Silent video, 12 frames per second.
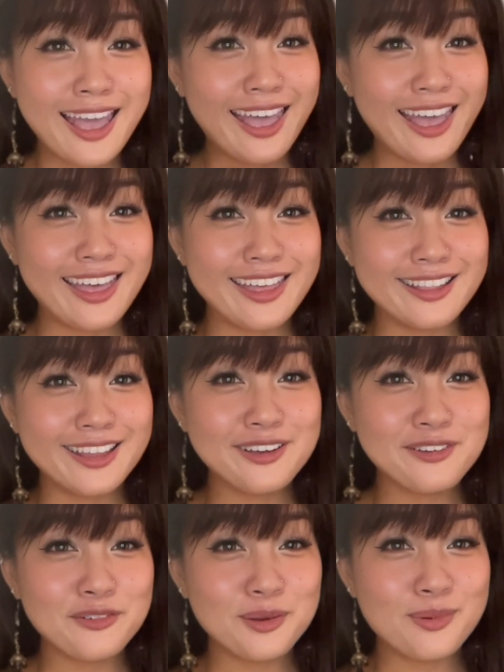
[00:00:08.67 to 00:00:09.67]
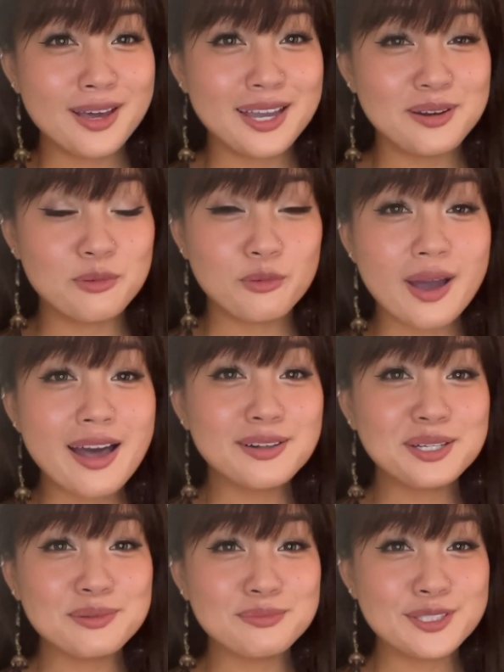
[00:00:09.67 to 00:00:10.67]
Hello everyone,
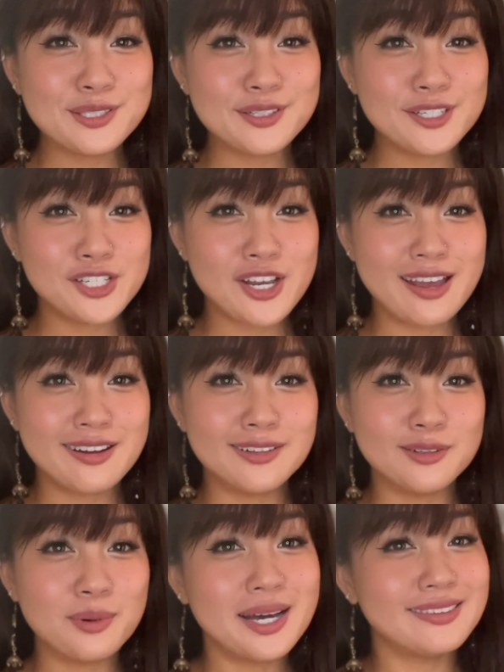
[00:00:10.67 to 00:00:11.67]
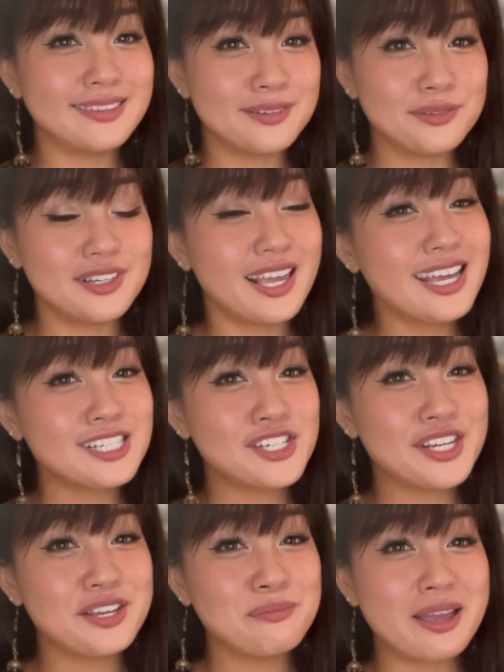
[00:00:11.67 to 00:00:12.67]
welcome to the channel What the
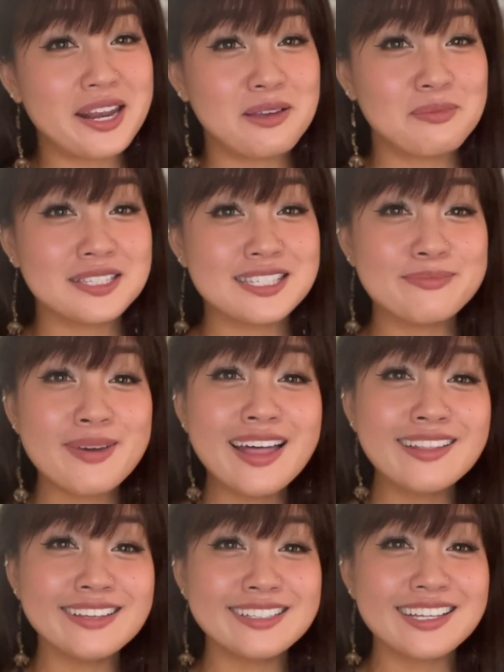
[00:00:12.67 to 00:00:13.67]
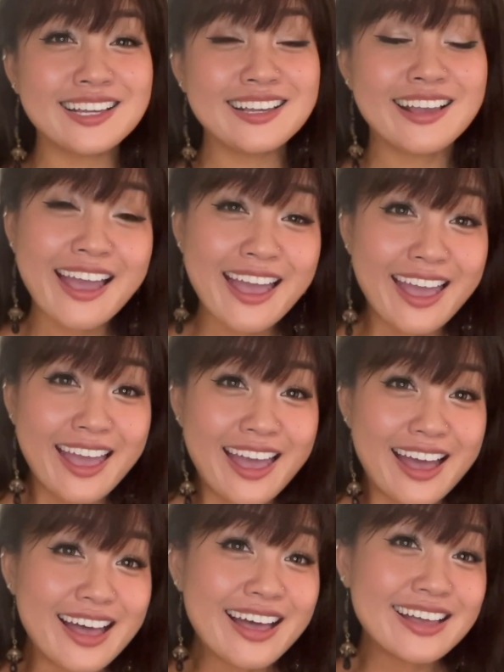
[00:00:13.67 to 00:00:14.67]
Reaction. My name is Melody,
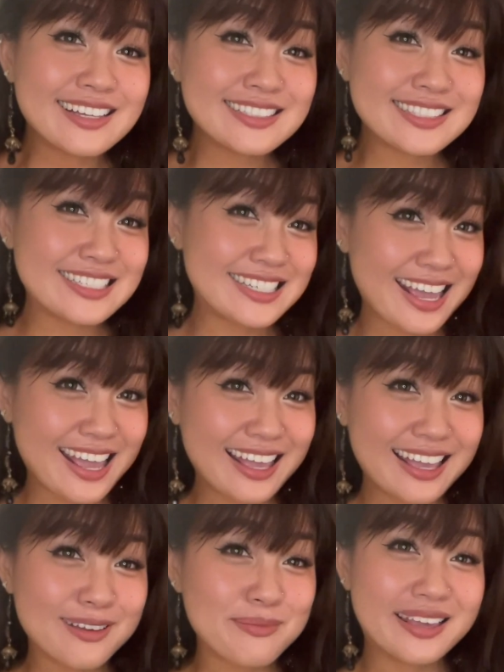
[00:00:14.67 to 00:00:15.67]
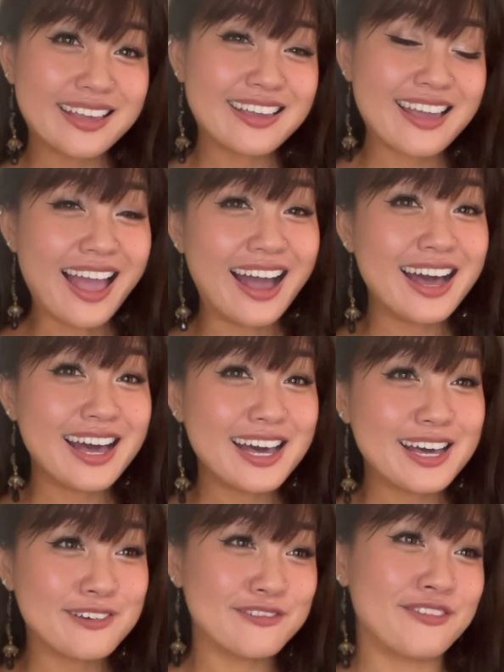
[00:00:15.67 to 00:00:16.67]
and today we
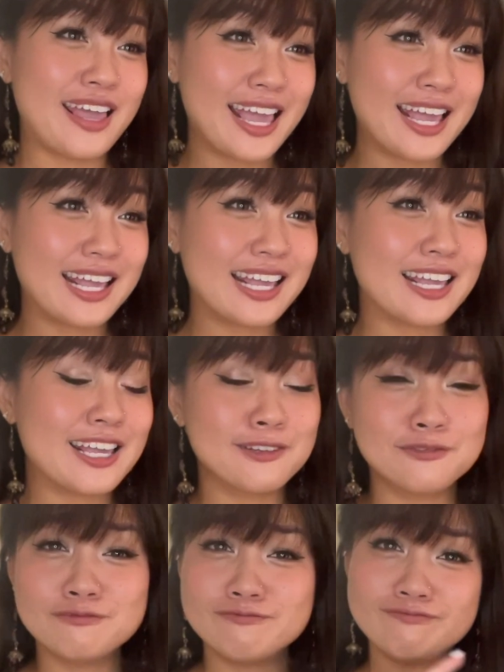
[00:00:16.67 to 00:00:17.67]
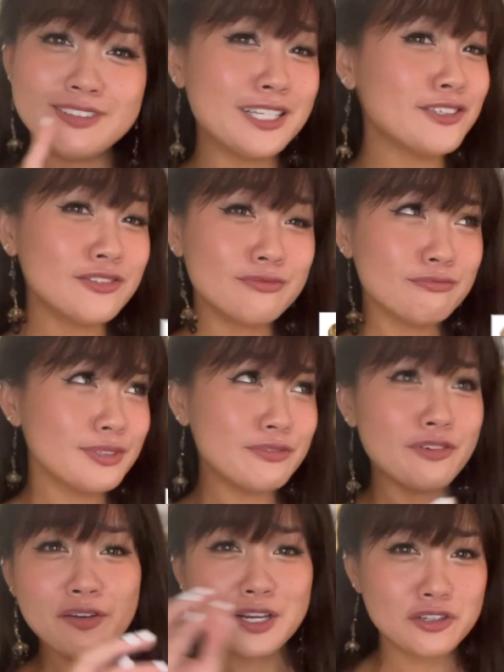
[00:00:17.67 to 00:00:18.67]
have a
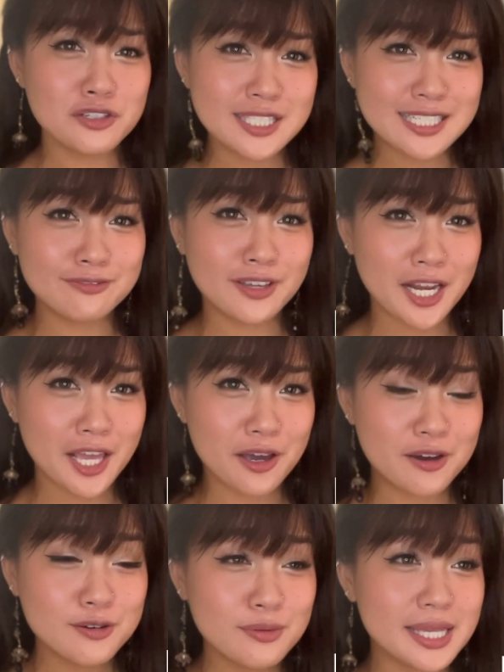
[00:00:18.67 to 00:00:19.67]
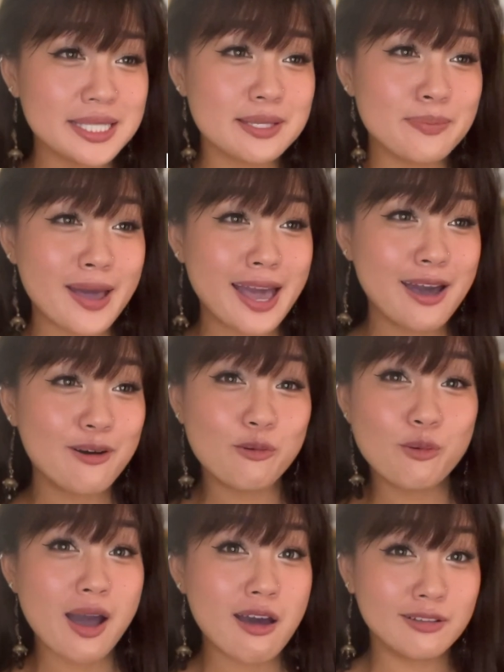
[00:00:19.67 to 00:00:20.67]
very interesting video. It's about
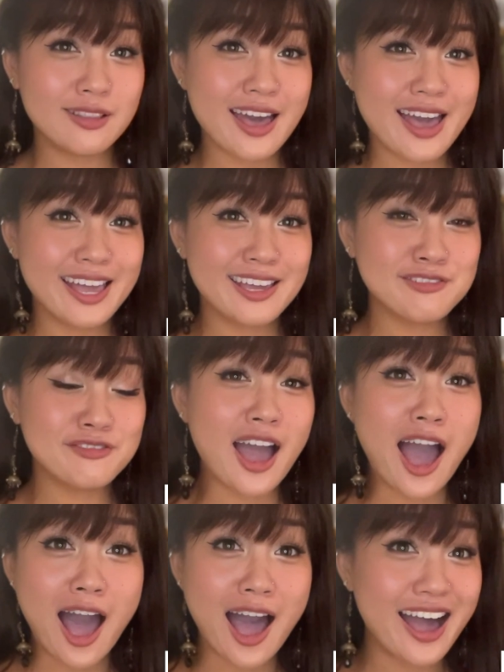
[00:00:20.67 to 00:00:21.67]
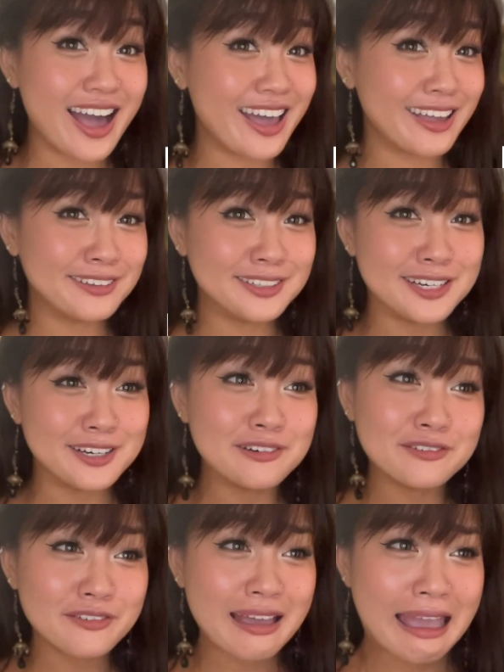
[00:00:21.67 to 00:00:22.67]
wildlife. I
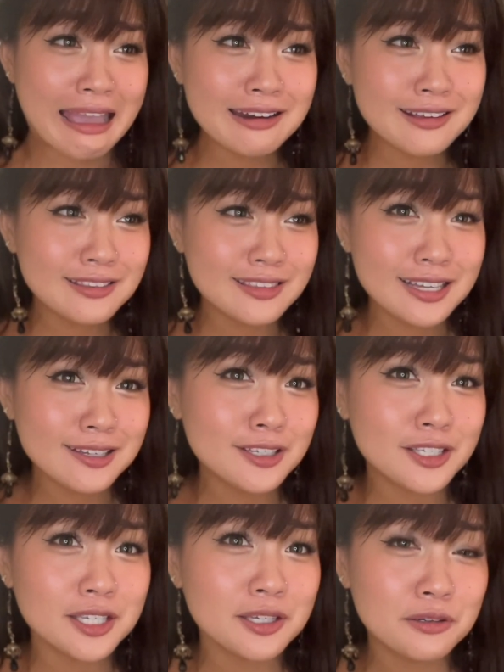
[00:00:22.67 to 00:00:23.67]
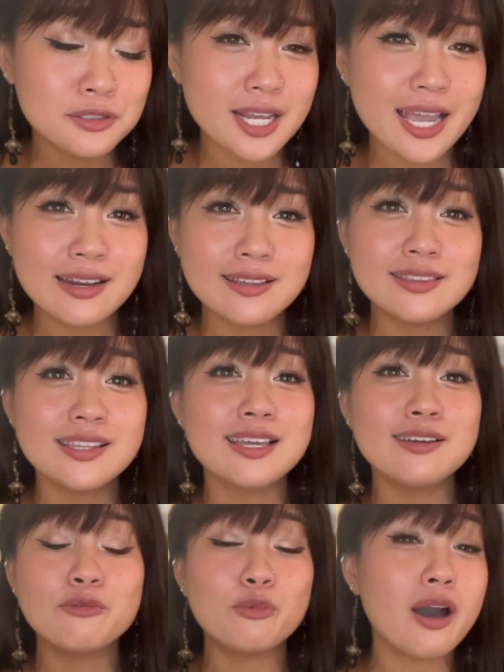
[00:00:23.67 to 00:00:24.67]
love anything cute,
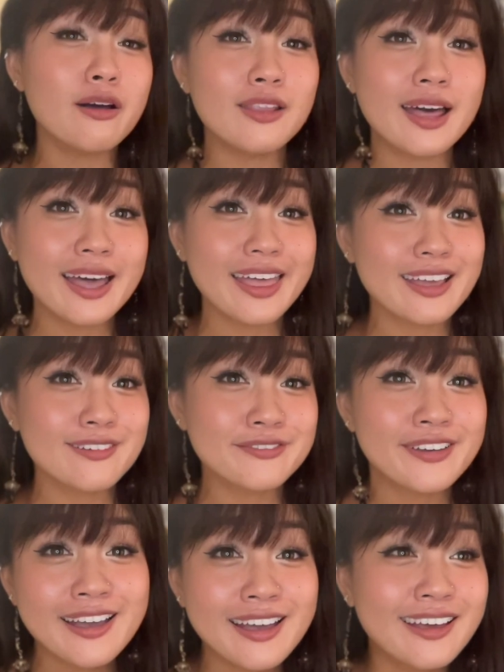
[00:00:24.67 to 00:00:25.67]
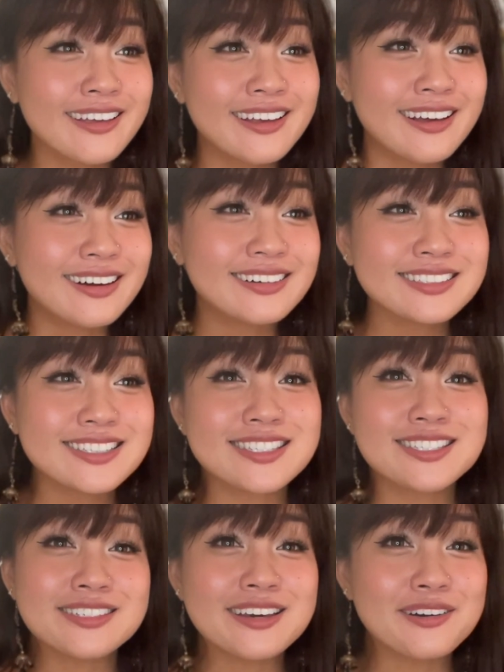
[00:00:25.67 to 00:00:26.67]
anything wildlife.
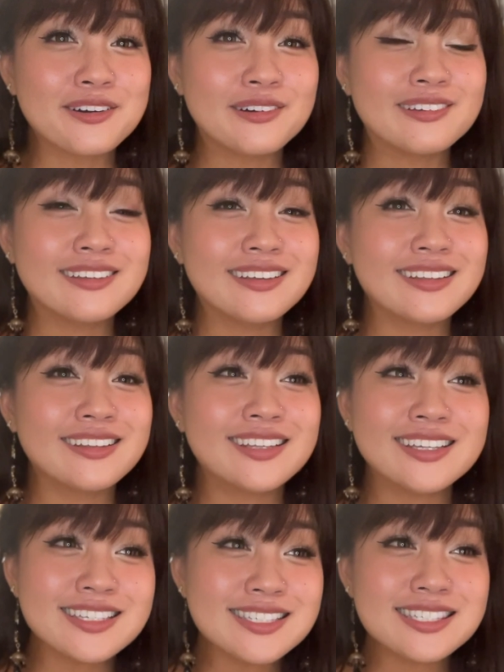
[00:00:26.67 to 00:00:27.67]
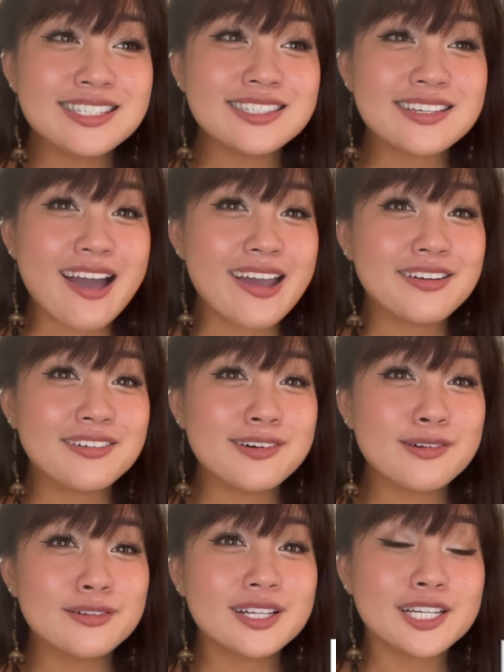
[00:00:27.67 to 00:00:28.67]
So this
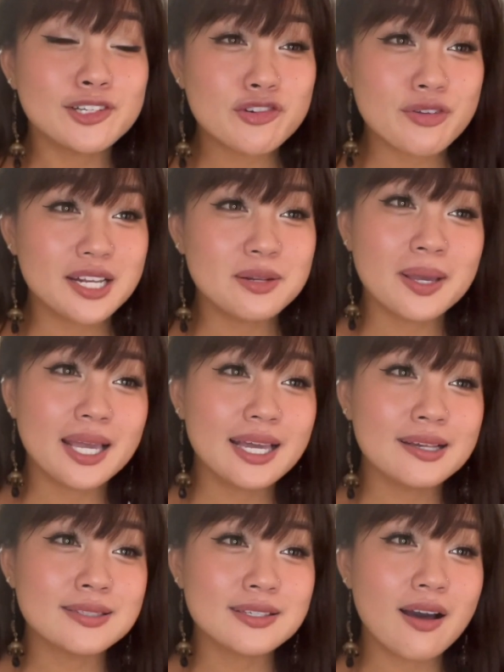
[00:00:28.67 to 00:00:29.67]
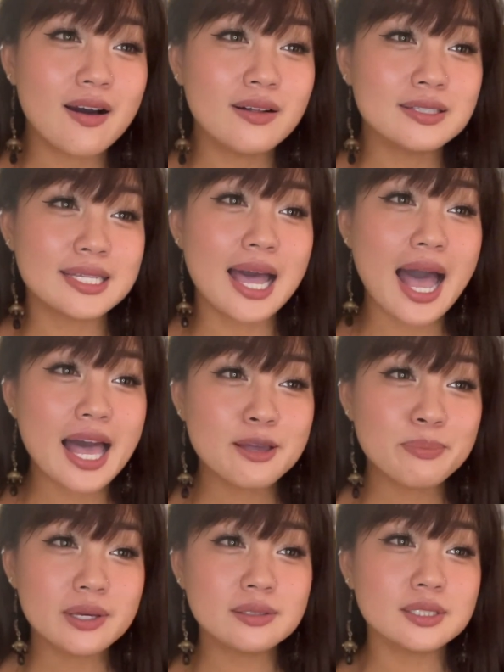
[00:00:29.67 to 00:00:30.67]
title intrigued me. It's called
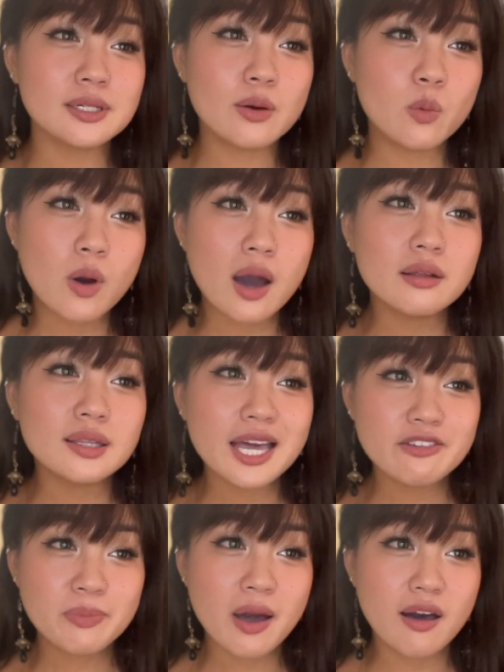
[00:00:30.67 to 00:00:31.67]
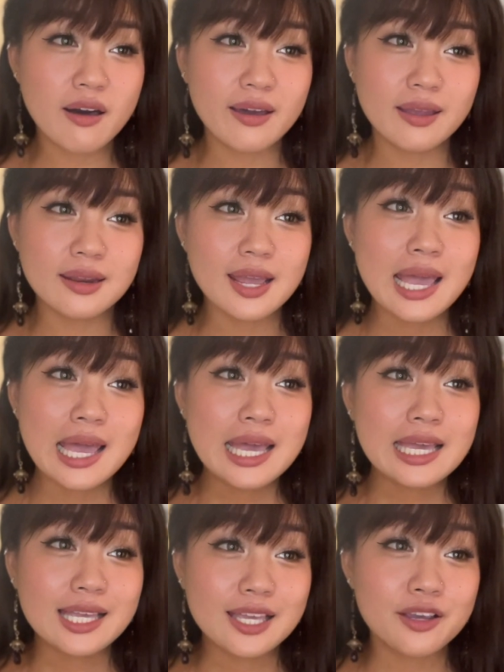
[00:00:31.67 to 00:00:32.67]
I Built a Wildlife Pond.
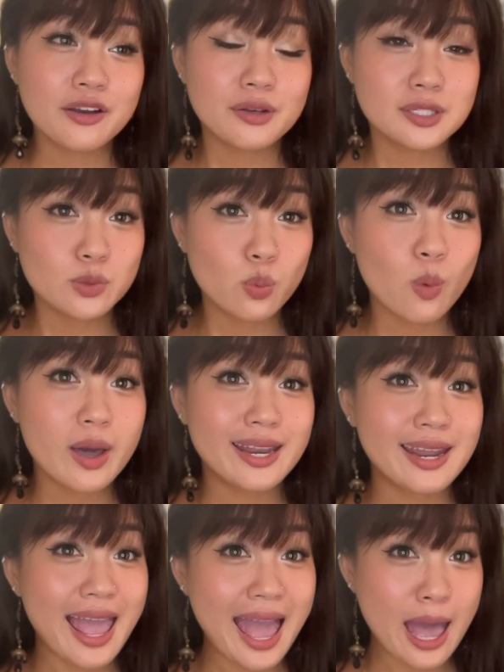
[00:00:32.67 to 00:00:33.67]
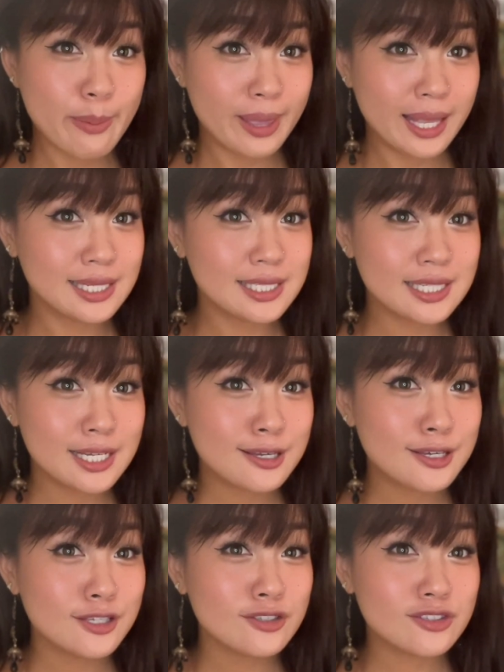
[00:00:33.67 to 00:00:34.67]
Here's what happened.
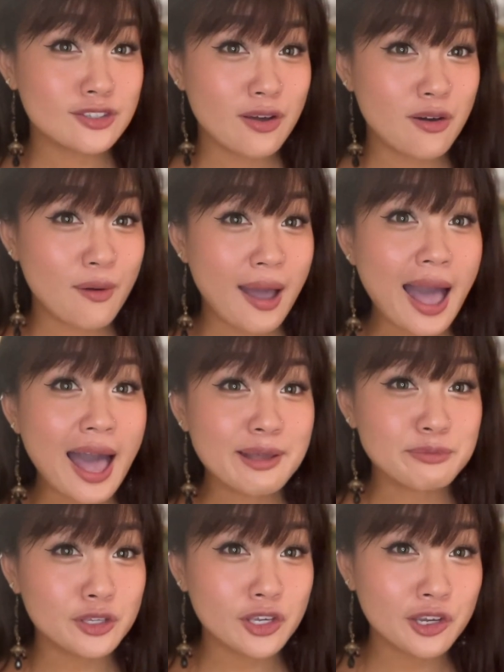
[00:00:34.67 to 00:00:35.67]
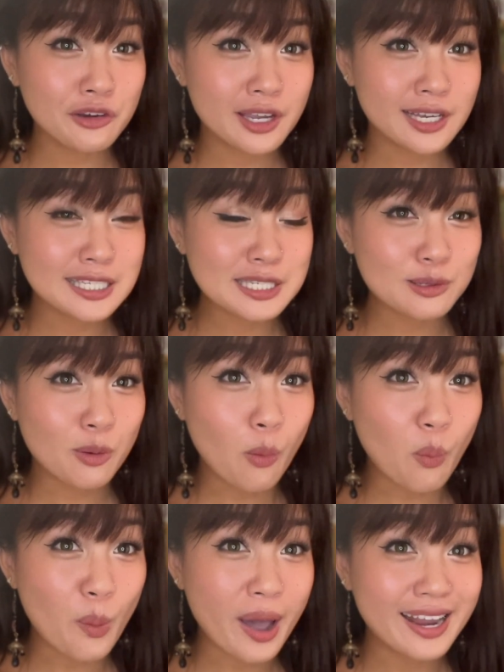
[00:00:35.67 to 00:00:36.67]
So I'm curious
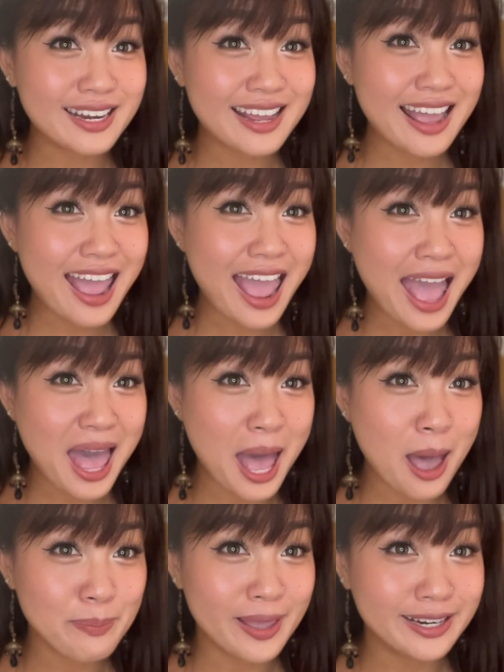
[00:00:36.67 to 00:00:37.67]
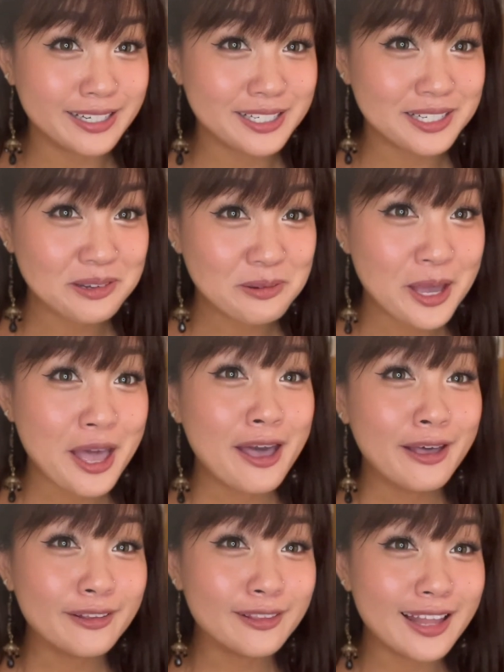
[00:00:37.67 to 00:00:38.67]
what happened.
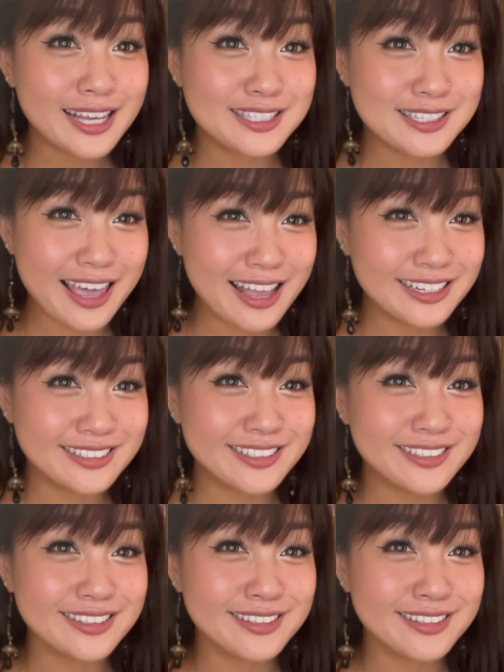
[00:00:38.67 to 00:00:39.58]
Let's get into the